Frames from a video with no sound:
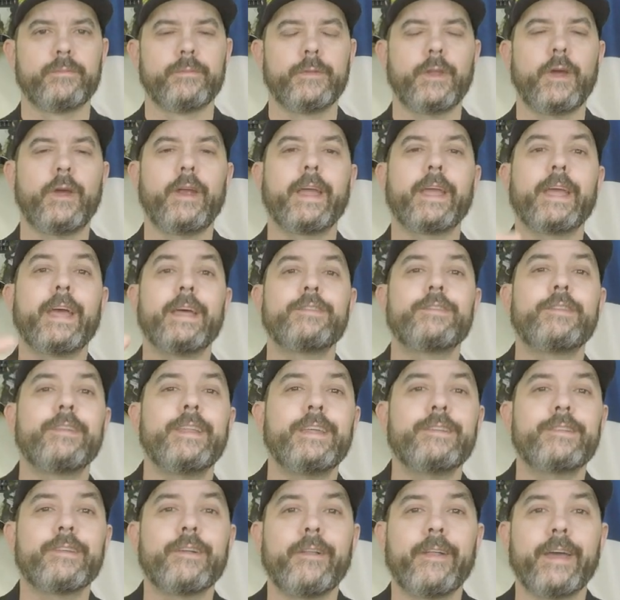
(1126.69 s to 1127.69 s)
All right, guys, so
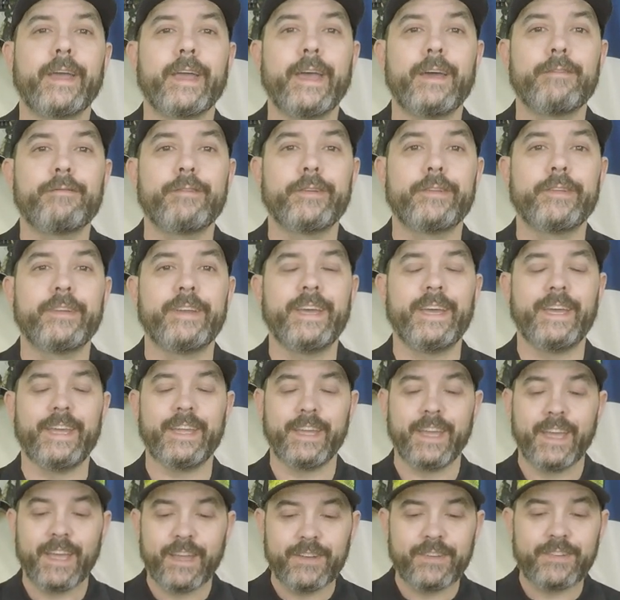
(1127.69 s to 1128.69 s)
that's all I got for
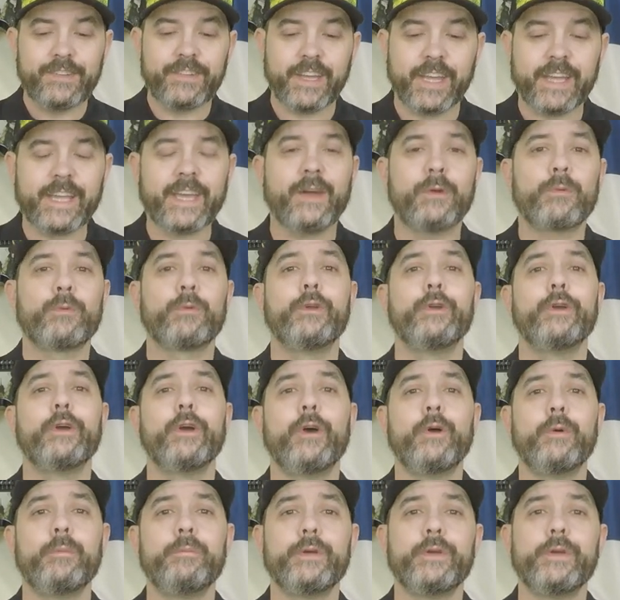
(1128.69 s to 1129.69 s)
today. Check out
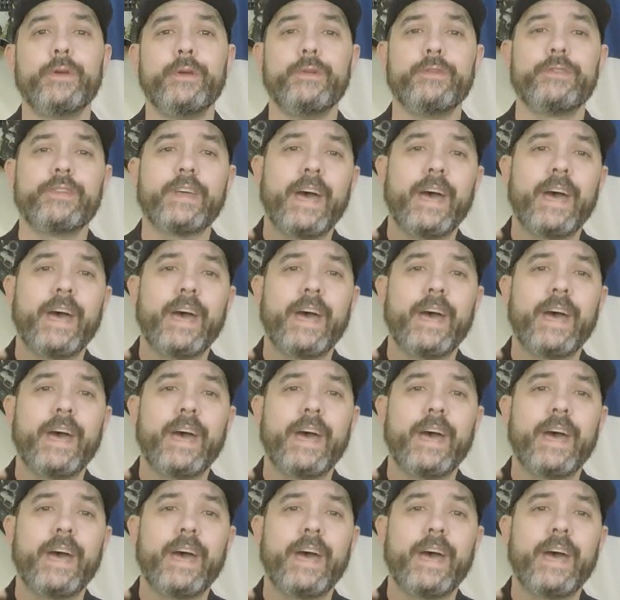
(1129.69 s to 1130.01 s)
Rujo boots.